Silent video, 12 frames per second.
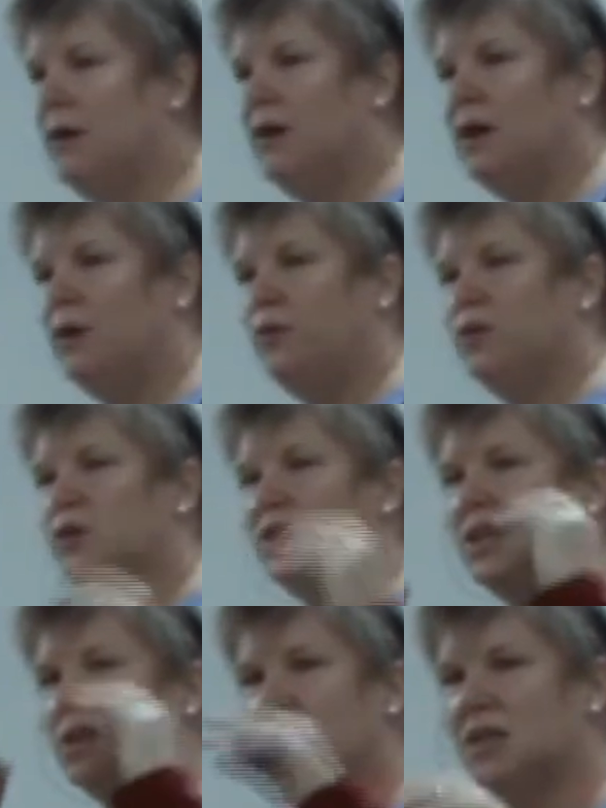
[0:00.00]
If you stick
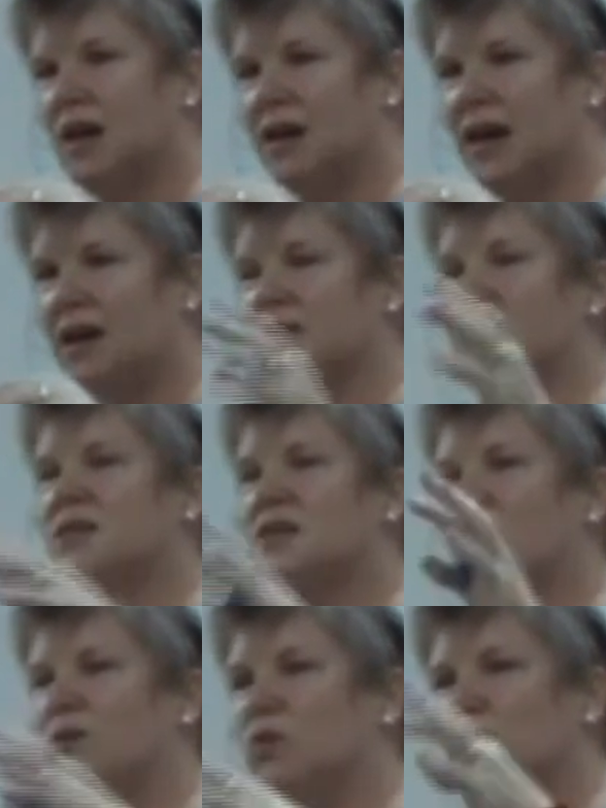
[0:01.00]
your tongue out, the tongue
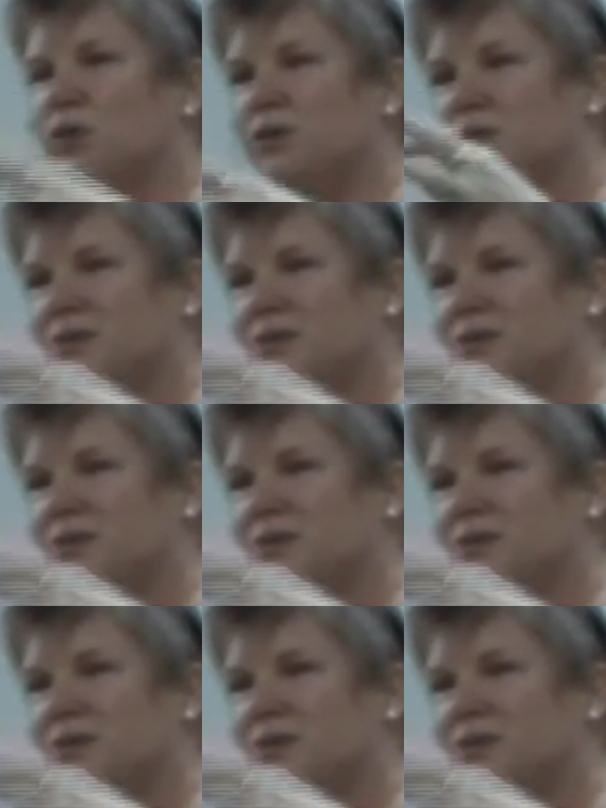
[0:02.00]
will move.